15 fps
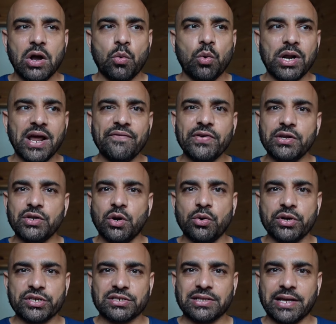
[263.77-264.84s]
What have you
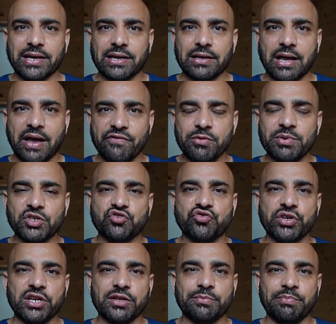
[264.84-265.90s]
noticed? Like, have you been
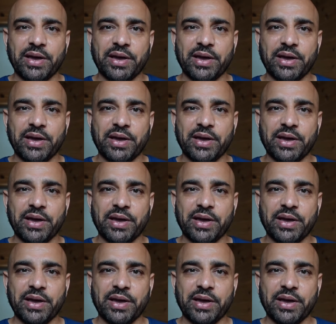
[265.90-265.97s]
treated